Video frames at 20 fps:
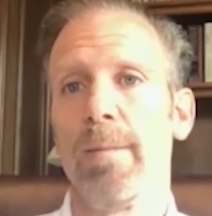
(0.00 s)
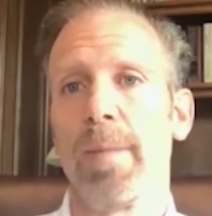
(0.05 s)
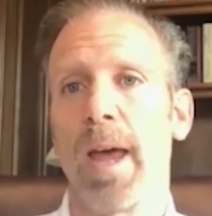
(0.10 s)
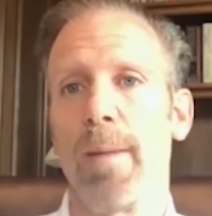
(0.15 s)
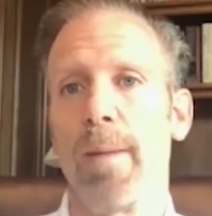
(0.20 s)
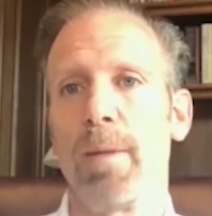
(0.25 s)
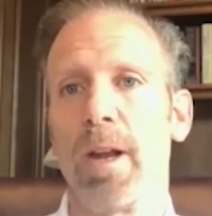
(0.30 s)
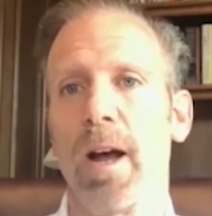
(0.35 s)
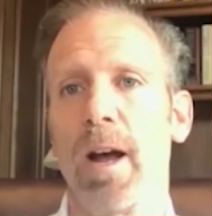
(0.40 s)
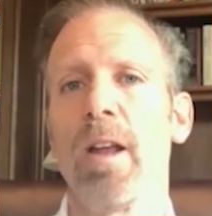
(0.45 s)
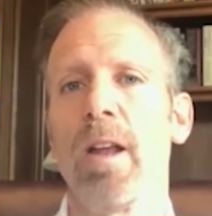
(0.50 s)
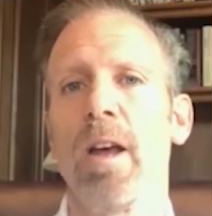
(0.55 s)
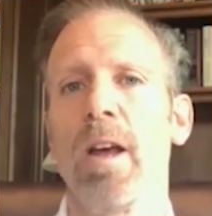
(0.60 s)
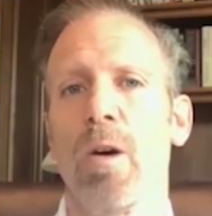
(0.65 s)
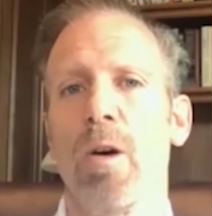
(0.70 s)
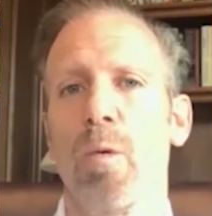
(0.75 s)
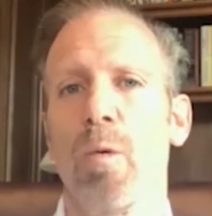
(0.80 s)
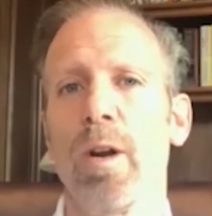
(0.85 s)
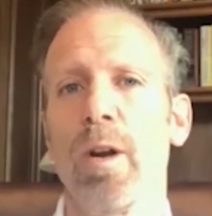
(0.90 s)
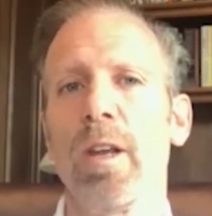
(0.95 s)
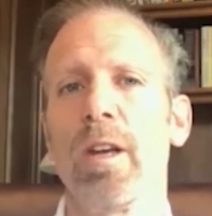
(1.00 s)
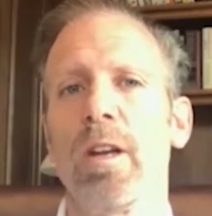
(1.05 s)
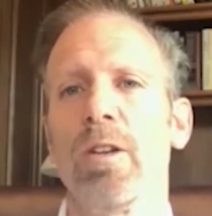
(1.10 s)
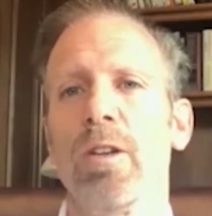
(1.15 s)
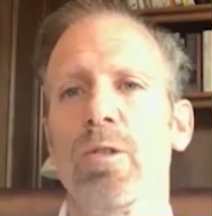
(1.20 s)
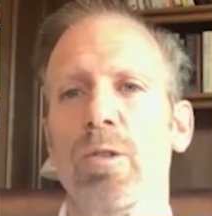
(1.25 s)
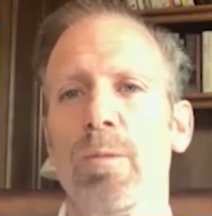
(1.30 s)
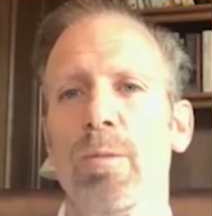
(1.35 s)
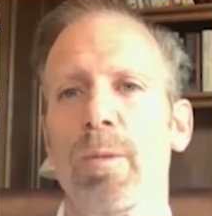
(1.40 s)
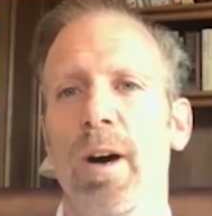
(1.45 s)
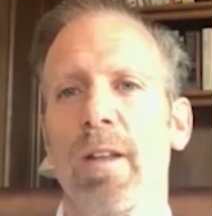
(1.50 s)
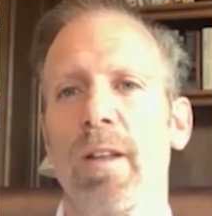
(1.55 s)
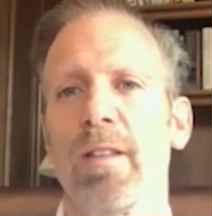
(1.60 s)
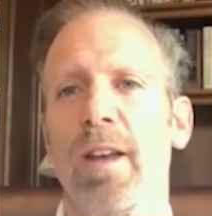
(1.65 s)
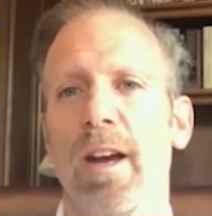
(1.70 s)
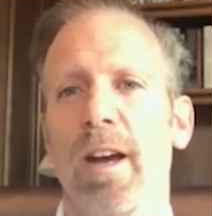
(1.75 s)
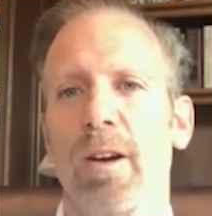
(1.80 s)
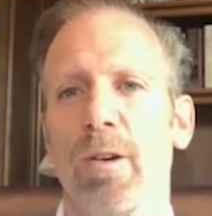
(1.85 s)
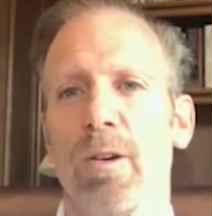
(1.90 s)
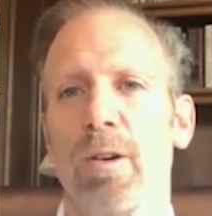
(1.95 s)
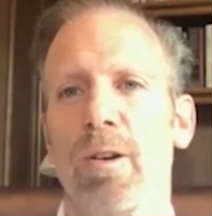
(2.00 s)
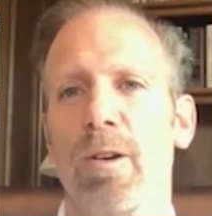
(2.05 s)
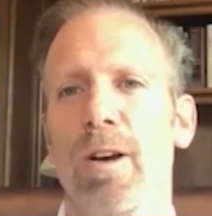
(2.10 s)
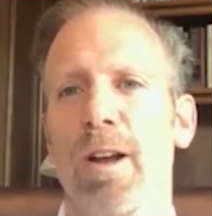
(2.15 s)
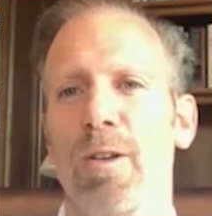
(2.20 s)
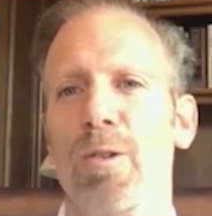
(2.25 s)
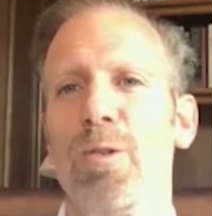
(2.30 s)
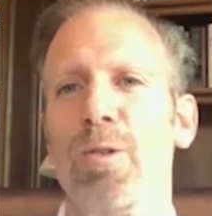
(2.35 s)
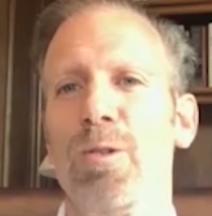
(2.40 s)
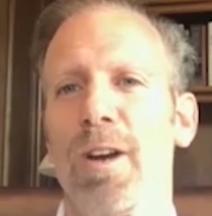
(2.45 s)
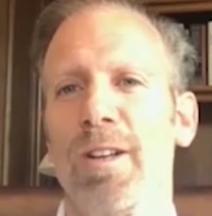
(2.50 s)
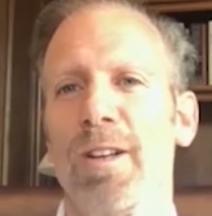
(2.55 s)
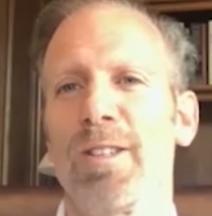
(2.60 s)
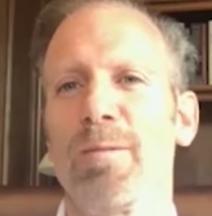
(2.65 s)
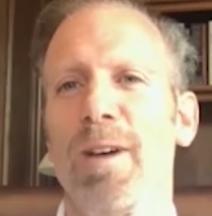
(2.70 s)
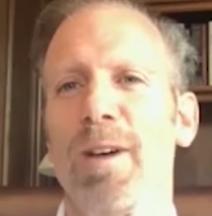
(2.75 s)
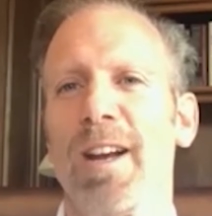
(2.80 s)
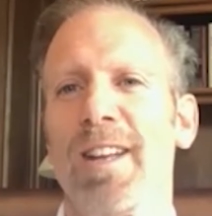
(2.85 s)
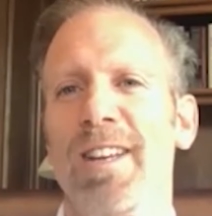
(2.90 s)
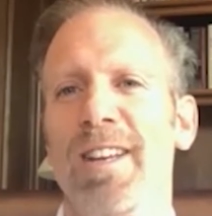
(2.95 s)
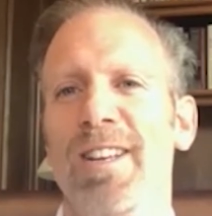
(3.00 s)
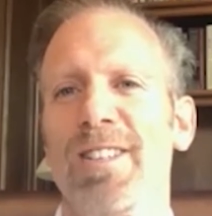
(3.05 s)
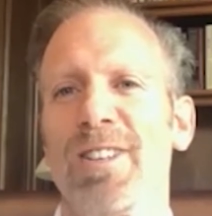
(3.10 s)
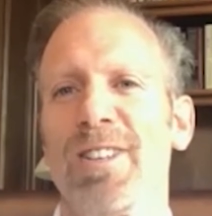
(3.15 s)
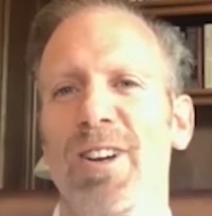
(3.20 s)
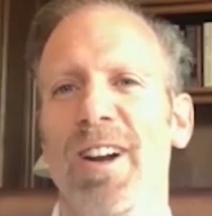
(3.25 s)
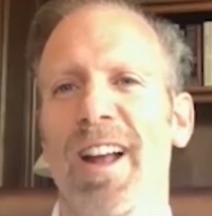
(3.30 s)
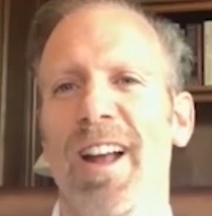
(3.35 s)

I mean, I, what are you going to do about that, girl? I know you got some ideas here.